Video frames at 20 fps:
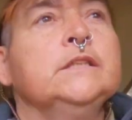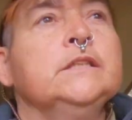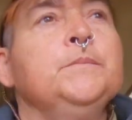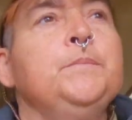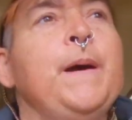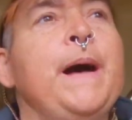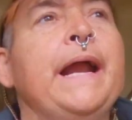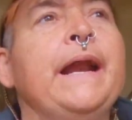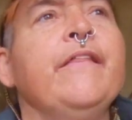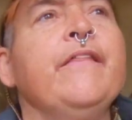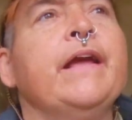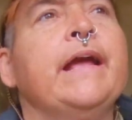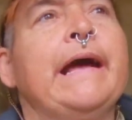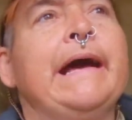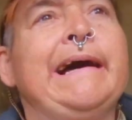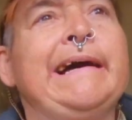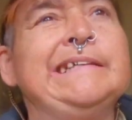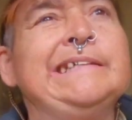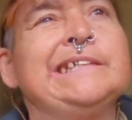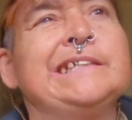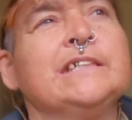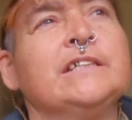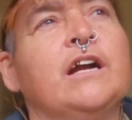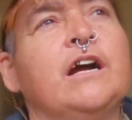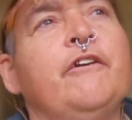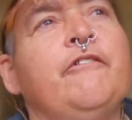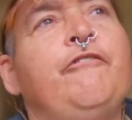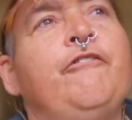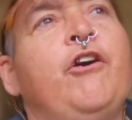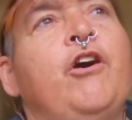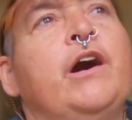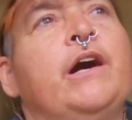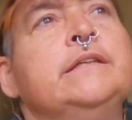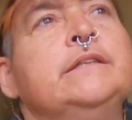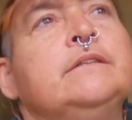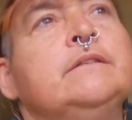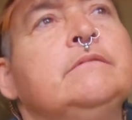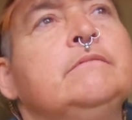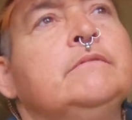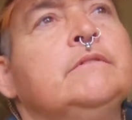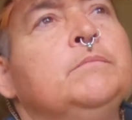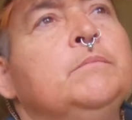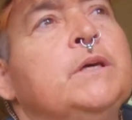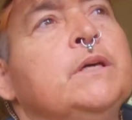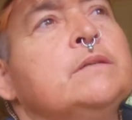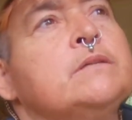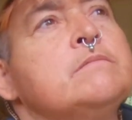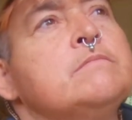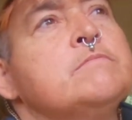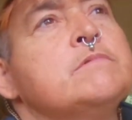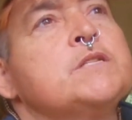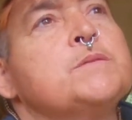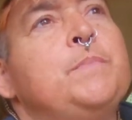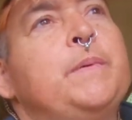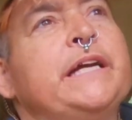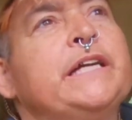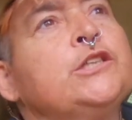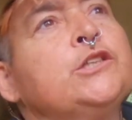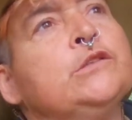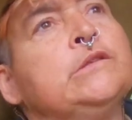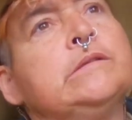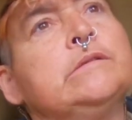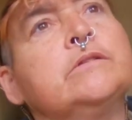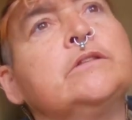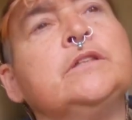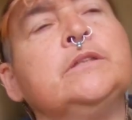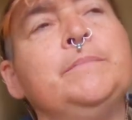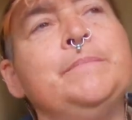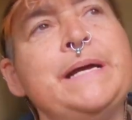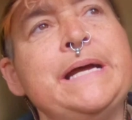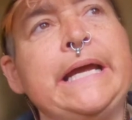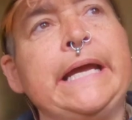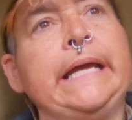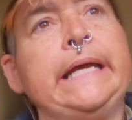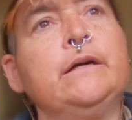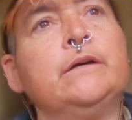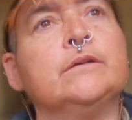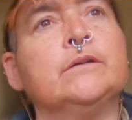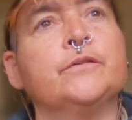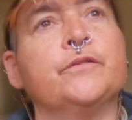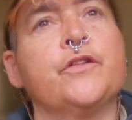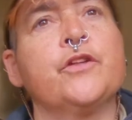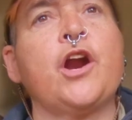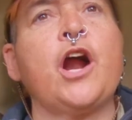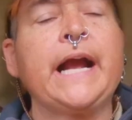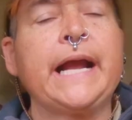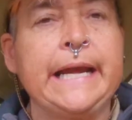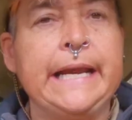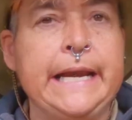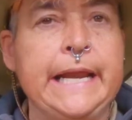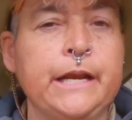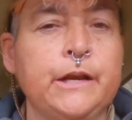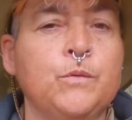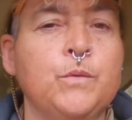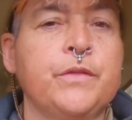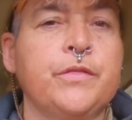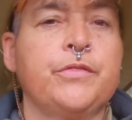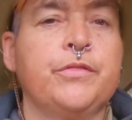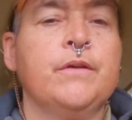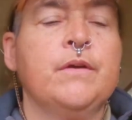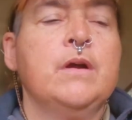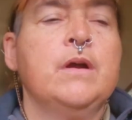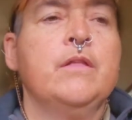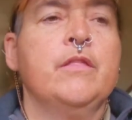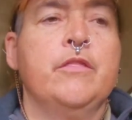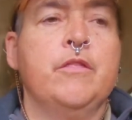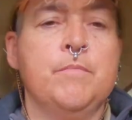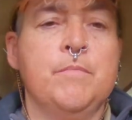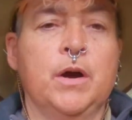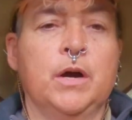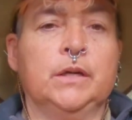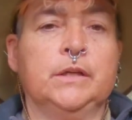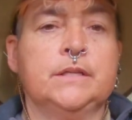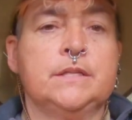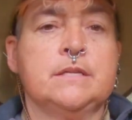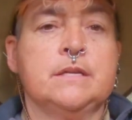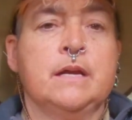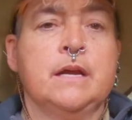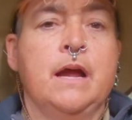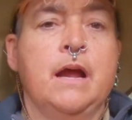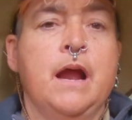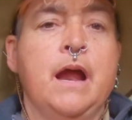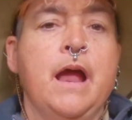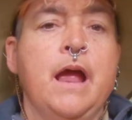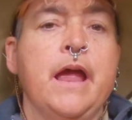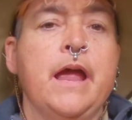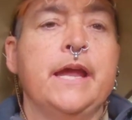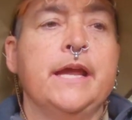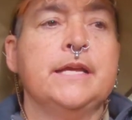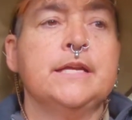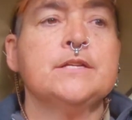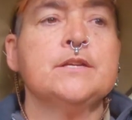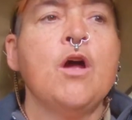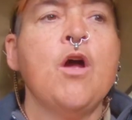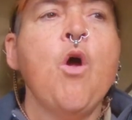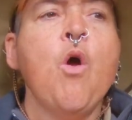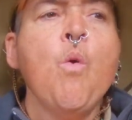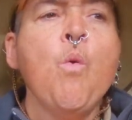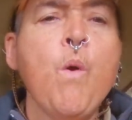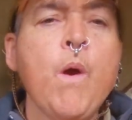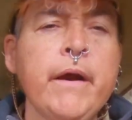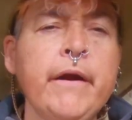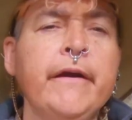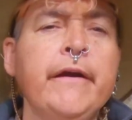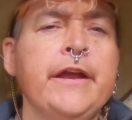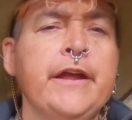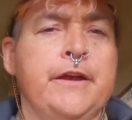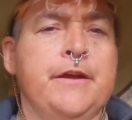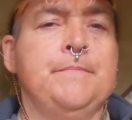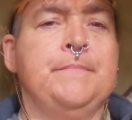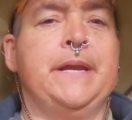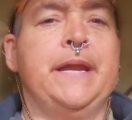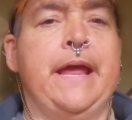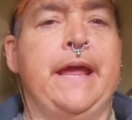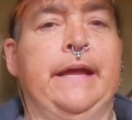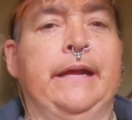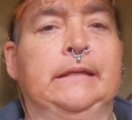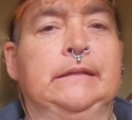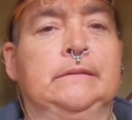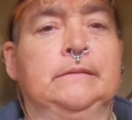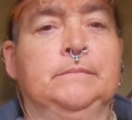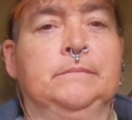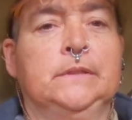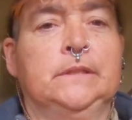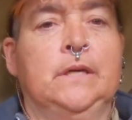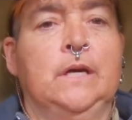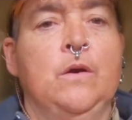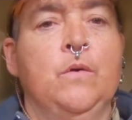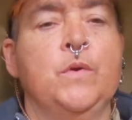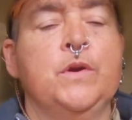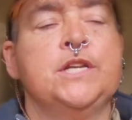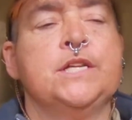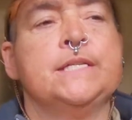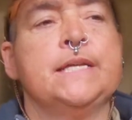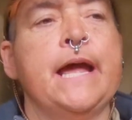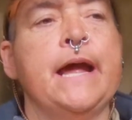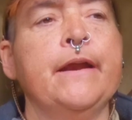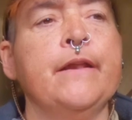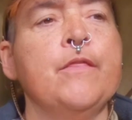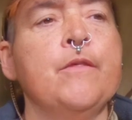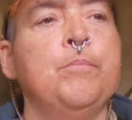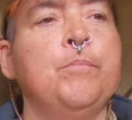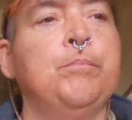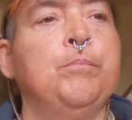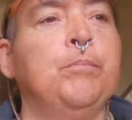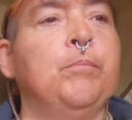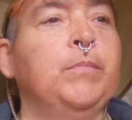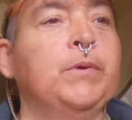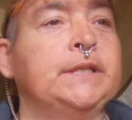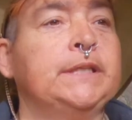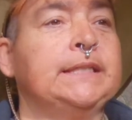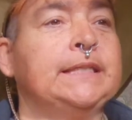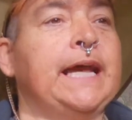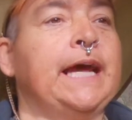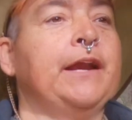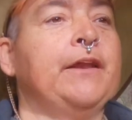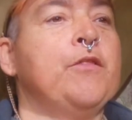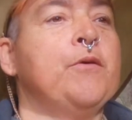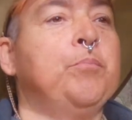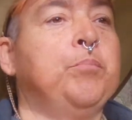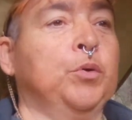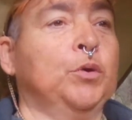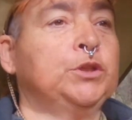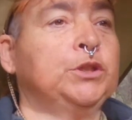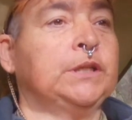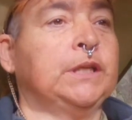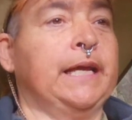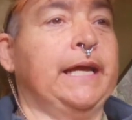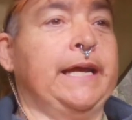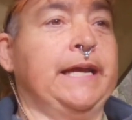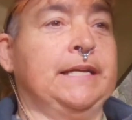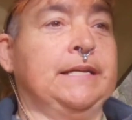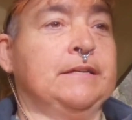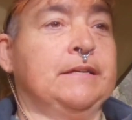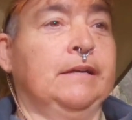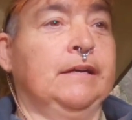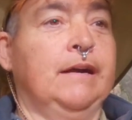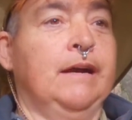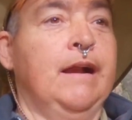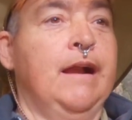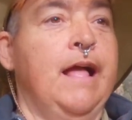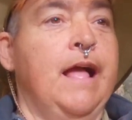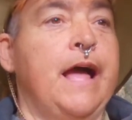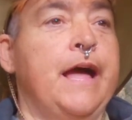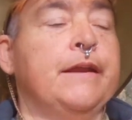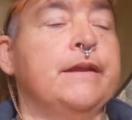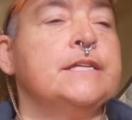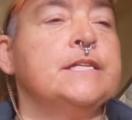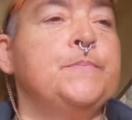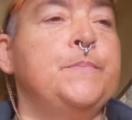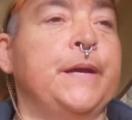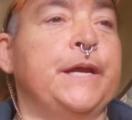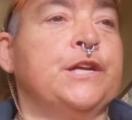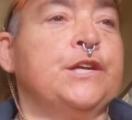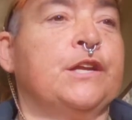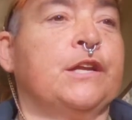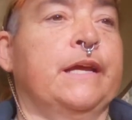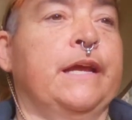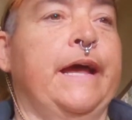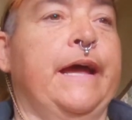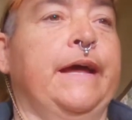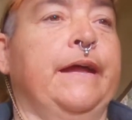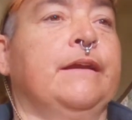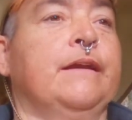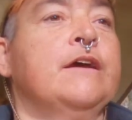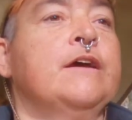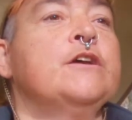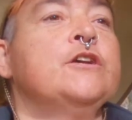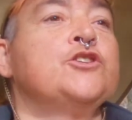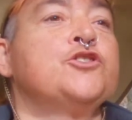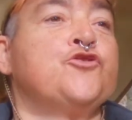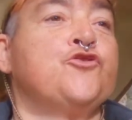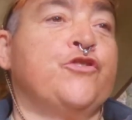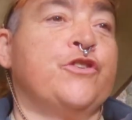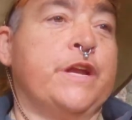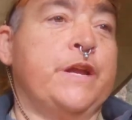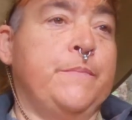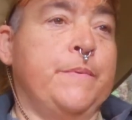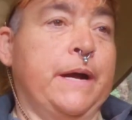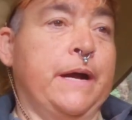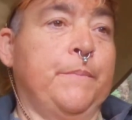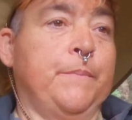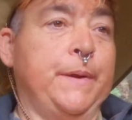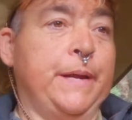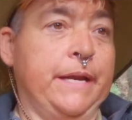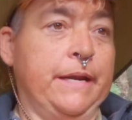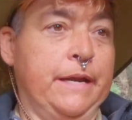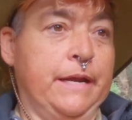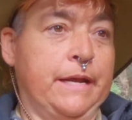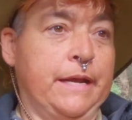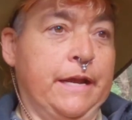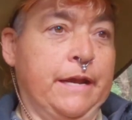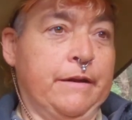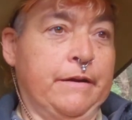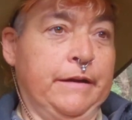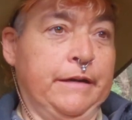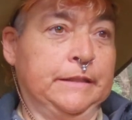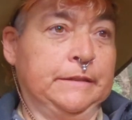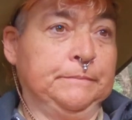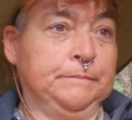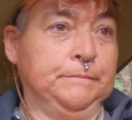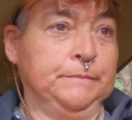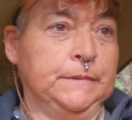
The part of the gardens that I find the most special to me or that I connect with the most is where I am now, which is out in the which is out in the bushland and especially at Stringybark Picnic area.